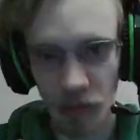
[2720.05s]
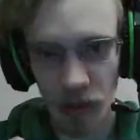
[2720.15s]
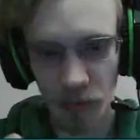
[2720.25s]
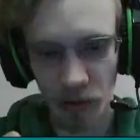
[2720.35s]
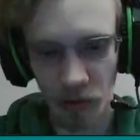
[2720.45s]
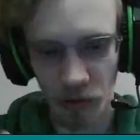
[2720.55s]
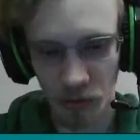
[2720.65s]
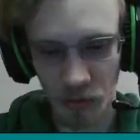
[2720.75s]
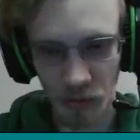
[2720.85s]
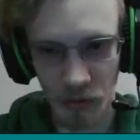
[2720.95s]
might be
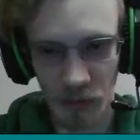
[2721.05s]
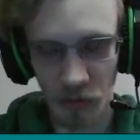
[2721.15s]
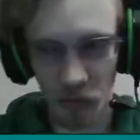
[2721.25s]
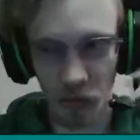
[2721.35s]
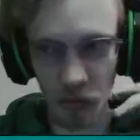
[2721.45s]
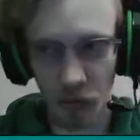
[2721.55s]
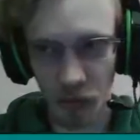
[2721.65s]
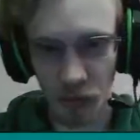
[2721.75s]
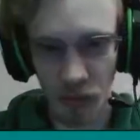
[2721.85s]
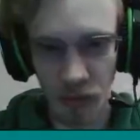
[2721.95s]
just Flash or Toon
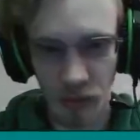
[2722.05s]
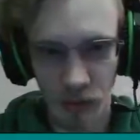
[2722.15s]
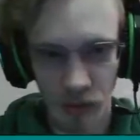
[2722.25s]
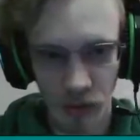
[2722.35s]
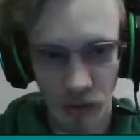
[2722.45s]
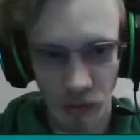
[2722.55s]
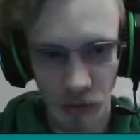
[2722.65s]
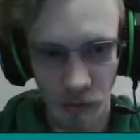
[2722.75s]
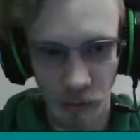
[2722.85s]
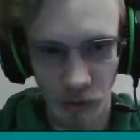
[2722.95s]
Boom,
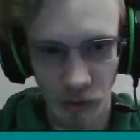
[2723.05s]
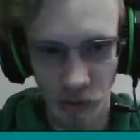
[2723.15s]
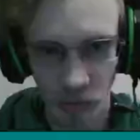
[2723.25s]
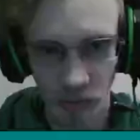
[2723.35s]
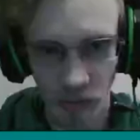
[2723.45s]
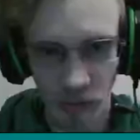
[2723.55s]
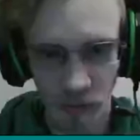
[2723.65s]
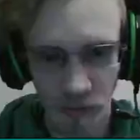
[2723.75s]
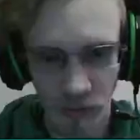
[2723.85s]
whatever you want to choose there.